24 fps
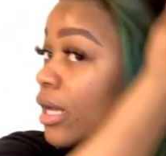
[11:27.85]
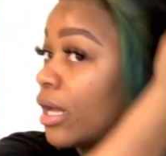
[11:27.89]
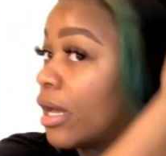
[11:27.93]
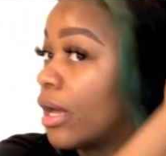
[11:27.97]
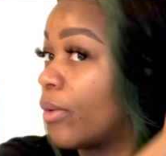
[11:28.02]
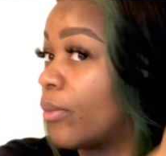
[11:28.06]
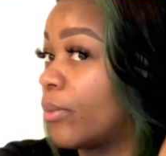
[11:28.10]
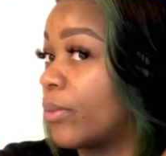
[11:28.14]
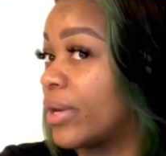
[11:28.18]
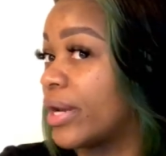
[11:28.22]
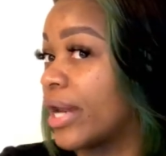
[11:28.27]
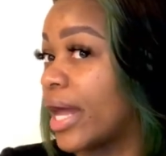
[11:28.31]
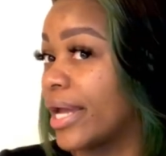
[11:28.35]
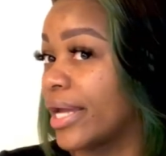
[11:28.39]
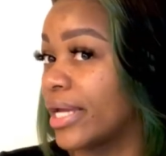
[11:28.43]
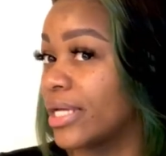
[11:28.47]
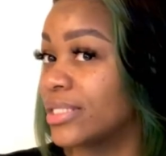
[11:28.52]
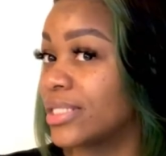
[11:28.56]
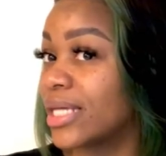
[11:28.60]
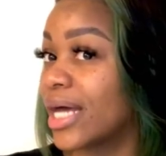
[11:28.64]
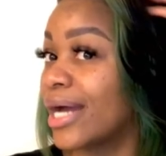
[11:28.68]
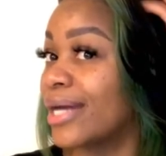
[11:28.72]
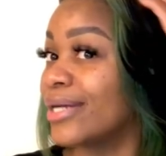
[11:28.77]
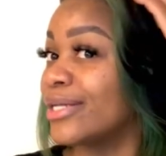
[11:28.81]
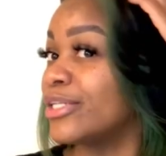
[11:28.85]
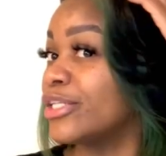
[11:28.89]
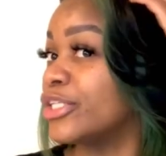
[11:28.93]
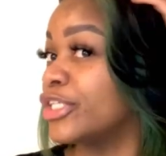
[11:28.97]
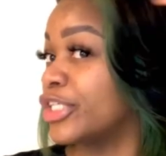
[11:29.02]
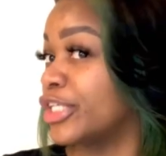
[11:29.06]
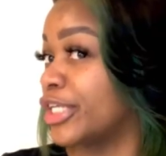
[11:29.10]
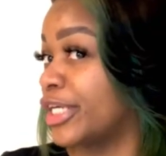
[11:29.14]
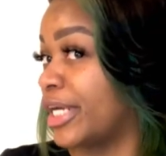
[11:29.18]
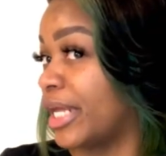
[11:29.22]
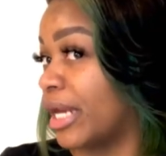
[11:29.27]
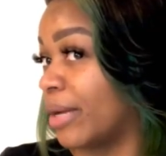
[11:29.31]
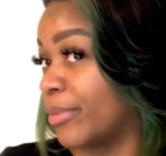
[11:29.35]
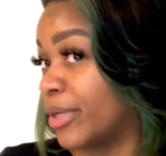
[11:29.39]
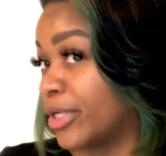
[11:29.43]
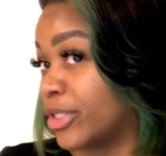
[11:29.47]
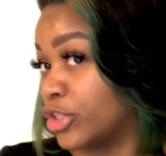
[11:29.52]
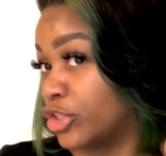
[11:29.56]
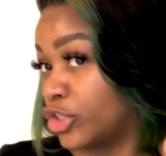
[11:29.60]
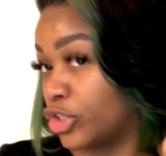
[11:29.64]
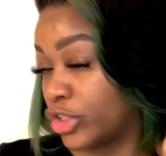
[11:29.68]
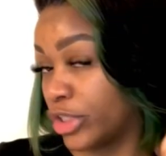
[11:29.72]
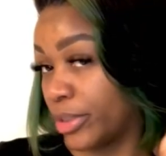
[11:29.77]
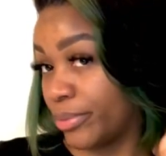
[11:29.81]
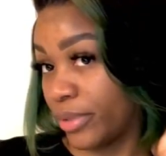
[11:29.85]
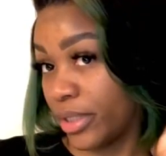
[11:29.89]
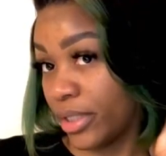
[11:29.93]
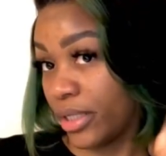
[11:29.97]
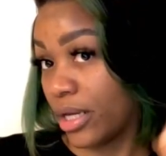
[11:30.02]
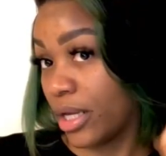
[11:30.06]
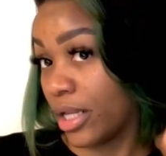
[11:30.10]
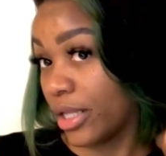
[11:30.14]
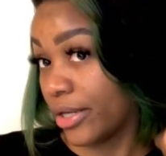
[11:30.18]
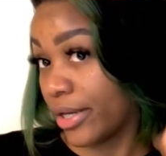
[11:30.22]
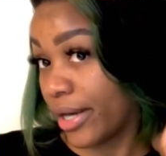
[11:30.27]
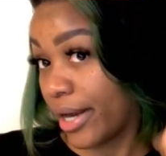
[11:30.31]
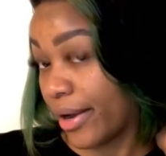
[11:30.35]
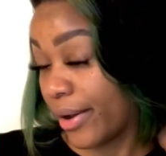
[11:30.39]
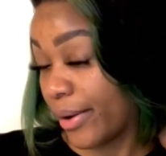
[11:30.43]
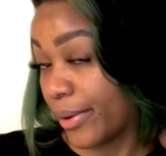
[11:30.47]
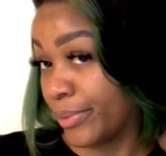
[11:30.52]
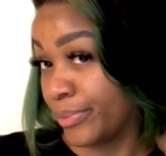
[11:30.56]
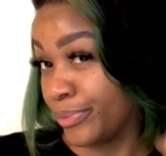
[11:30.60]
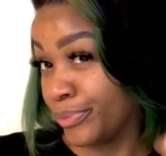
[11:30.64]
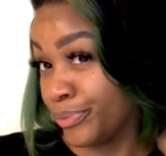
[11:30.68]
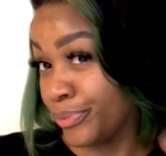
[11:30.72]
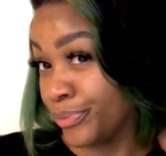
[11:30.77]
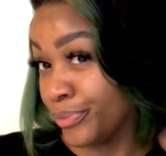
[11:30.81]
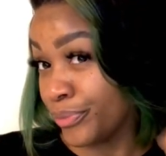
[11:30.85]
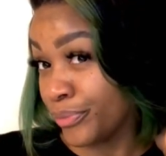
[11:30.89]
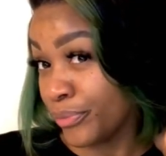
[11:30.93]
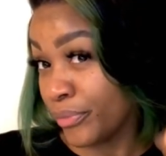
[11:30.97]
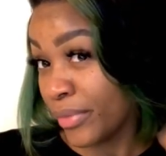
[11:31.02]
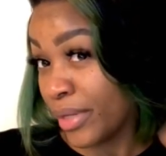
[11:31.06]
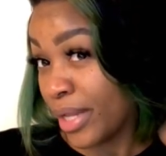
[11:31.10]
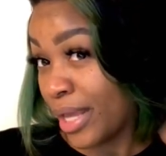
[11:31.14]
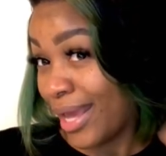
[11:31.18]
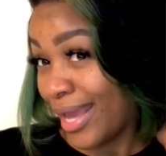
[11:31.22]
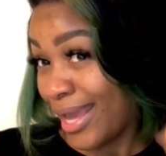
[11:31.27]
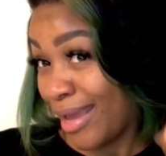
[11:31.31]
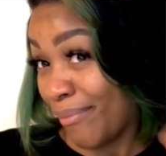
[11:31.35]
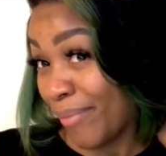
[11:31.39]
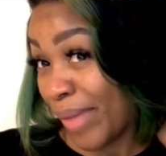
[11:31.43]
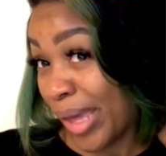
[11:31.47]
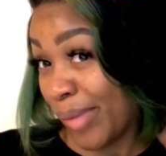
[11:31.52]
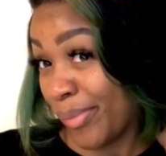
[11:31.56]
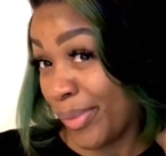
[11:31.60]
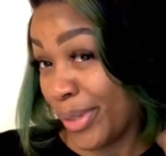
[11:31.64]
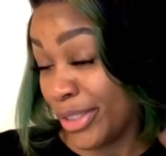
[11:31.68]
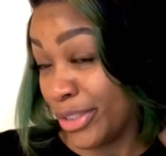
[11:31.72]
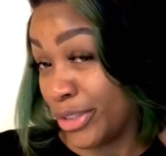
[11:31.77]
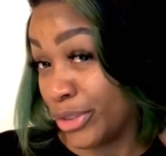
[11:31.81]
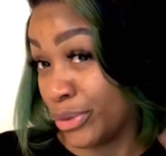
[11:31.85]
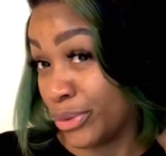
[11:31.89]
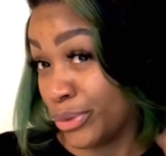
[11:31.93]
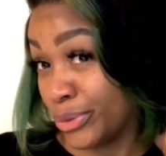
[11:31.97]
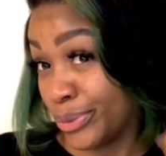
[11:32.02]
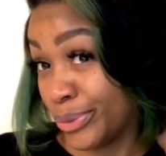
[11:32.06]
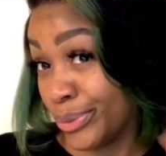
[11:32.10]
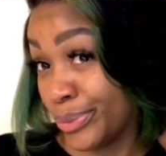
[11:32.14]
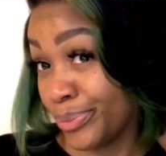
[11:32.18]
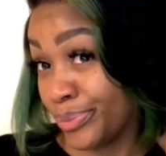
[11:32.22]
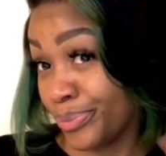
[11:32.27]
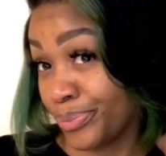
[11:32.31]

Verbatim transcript: When I get tired of the green, I'm going to strip the color out and maybe do